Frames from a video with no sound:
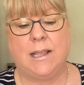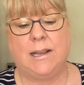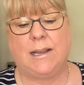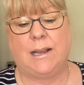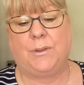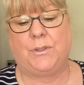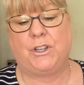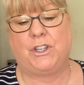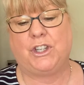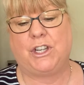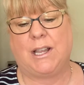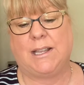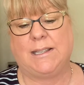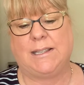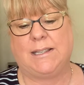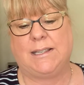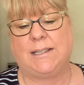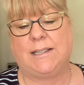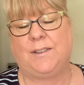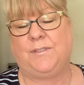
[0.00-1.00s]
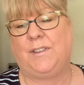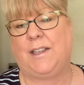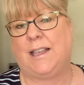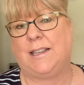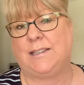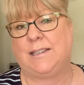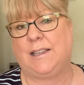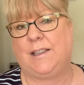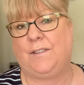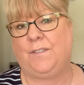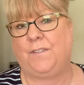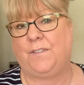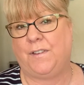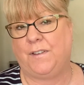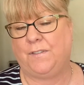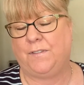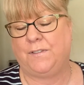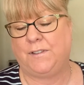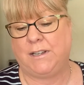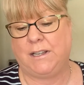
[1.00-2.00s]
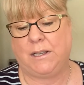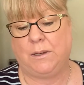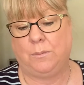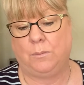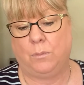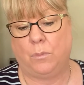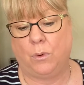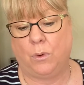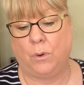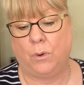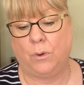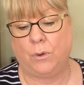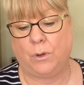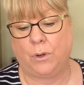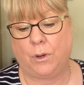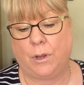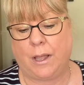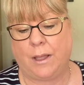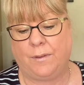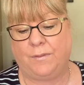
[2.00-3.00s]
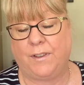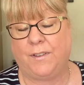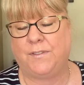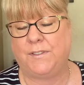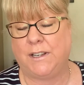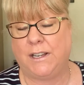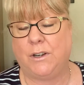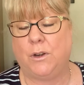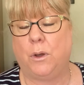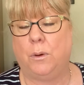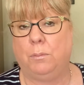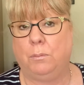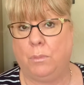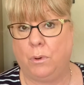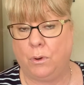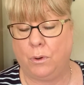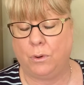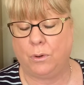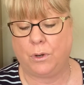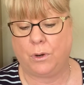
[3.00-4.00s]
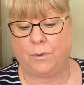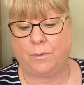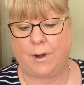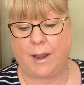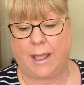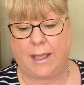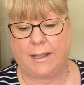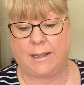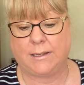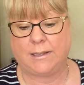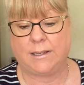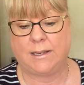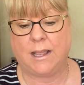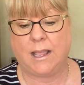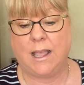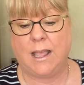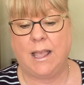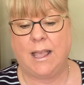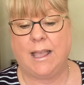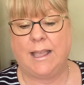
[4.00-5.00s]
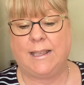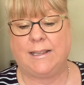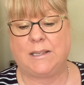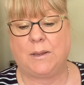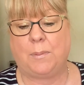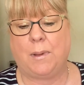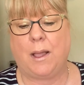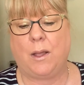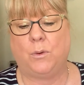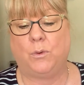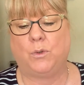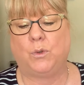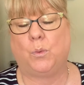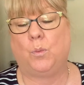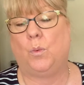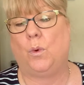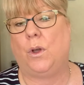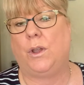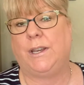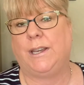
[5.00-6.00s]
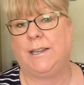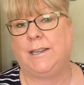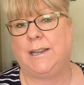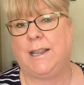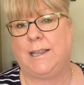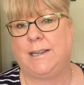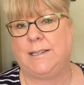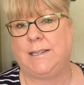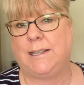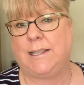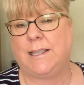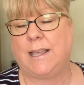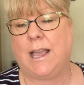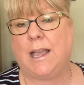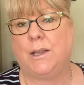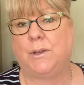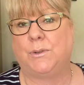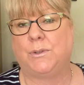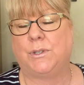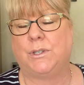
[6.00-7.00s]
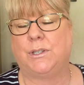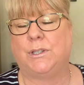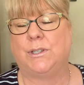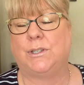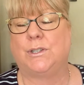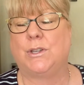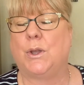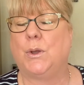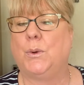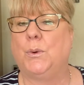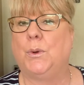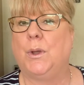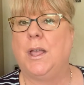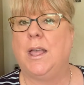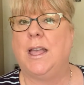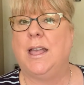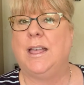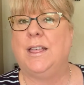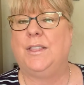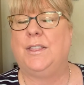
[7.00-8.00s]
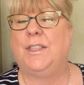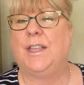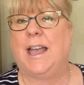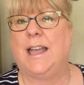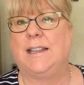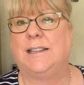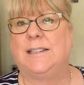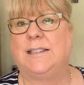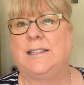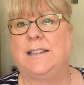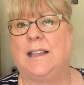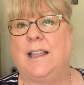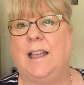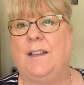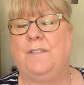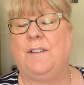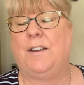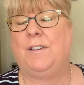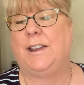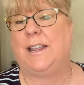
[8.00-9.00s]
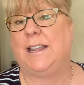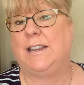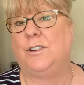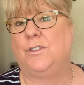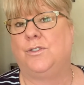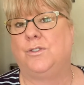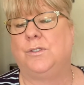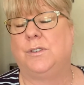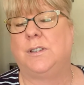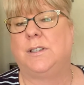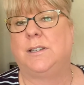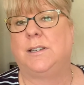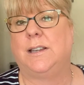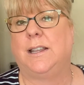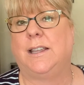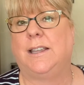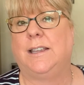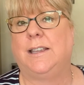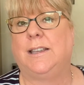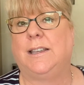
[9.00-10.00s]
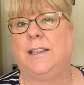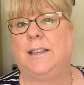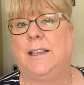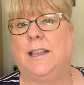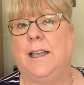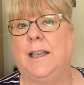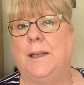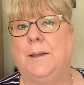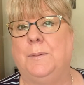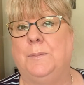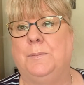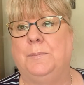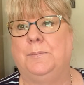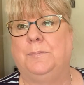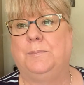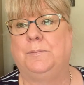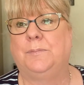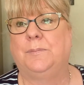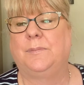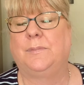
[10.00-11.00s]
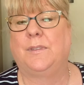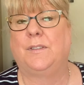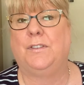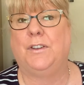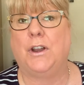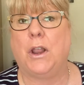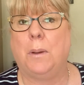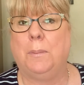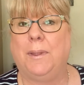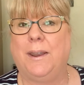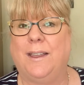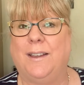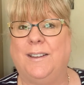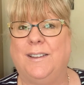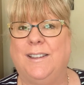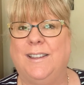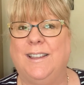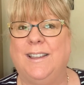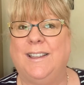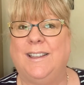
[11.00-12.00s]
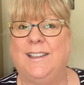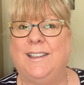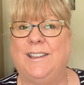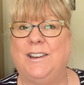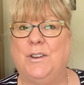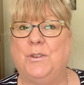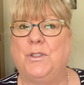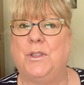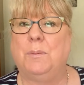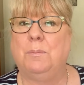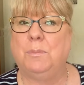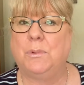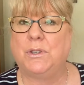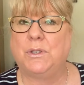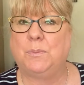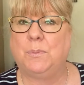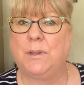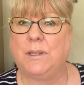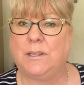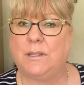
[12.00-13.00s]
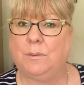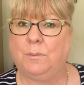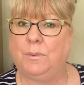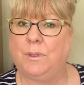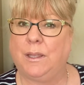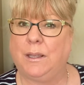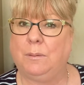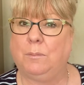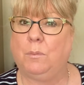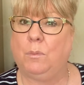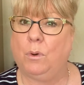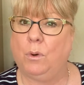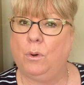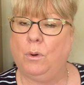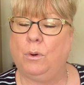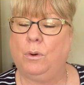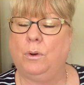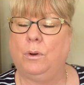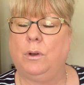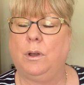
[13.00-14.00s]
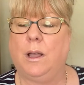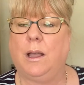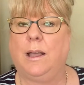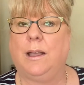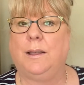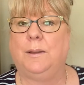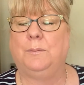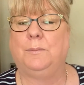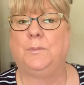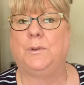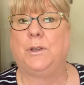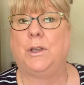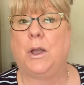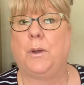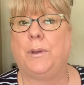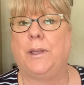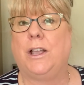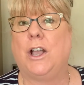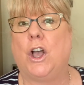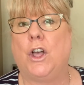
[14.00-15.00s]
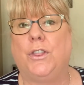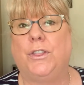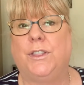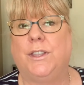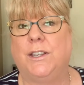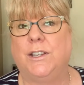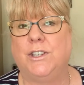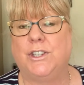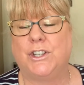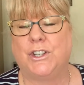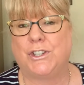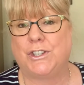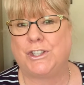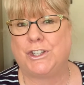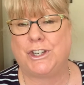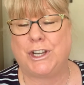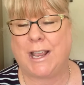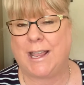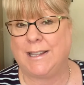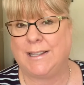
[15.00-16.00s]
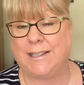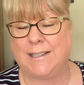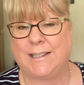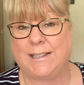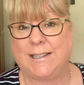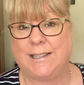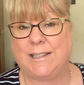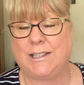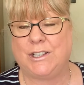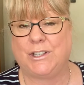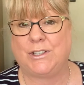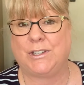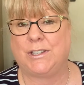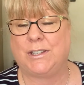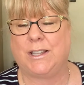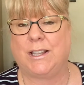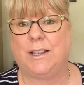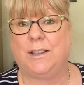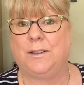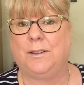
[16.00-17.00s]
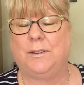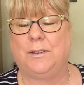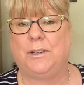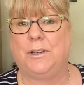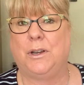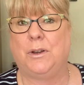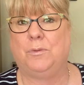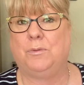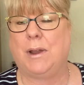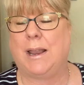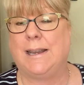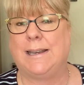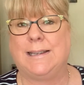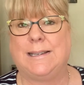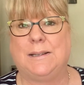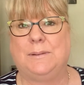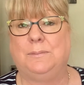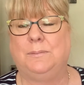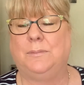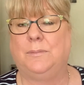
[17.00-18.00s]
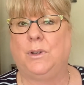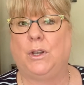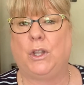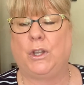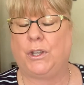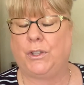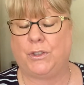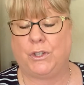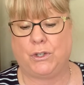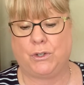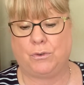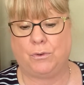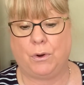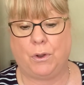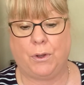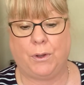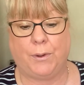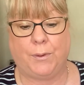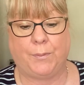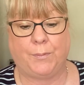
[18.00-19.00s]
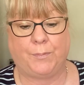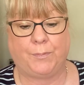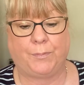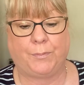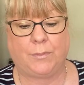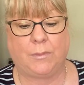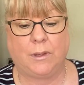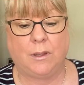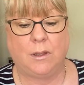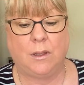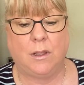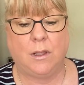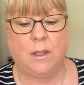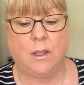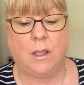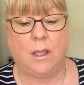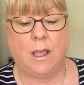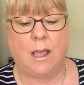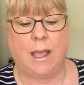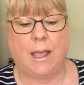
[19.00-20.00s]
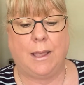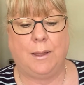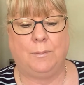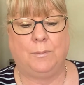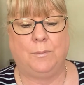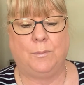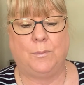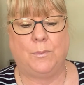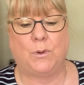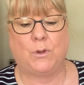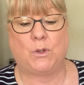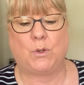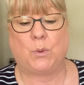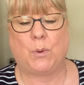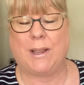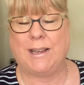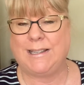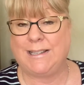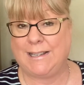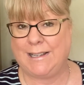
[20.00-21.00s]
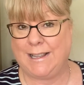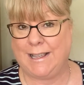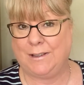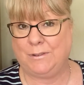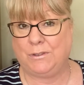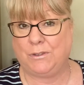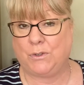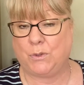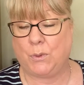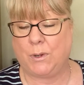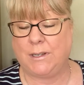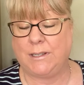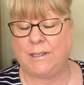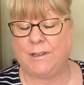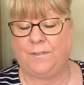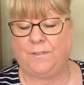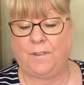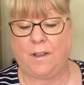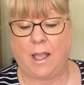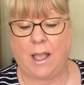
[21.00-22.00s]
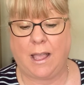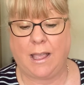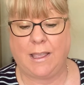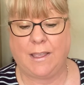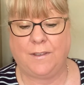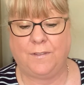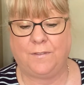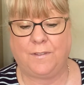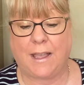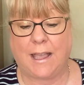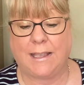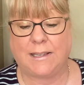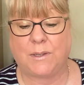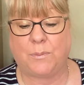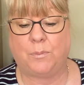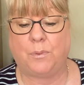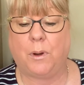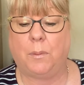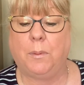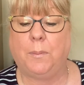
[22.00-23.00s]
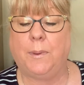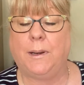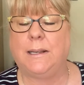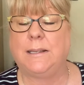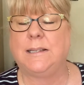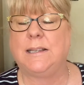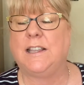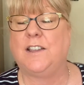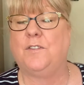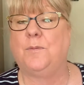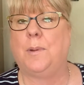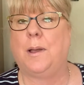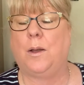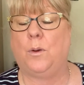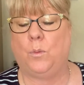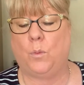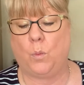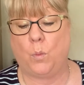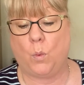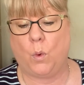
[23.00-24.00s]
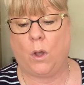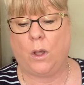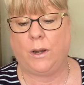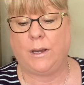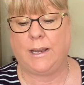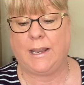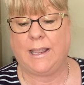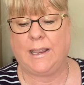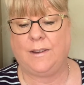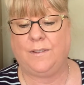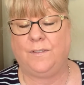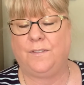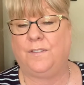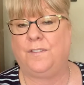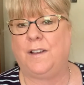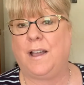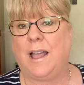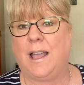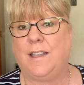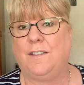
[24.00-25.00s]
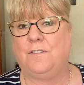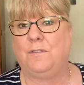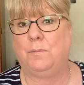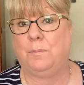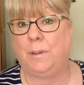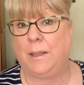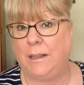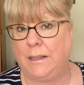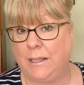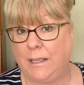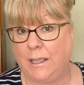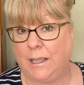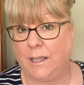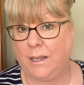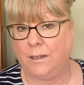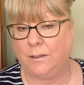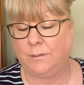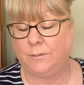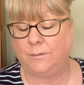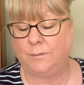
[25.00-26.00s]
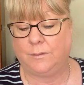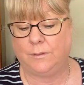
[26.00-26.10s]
Now, the chances of getting 15 more, uh, 15 or more correct is about one in 90,000. So that's a very interesting um, phenomena you know, there must be something more um, going on than just chance, just the, you know, random look of the draw. Um, 20 out of 25 has a probability of about 1 in 5 billion.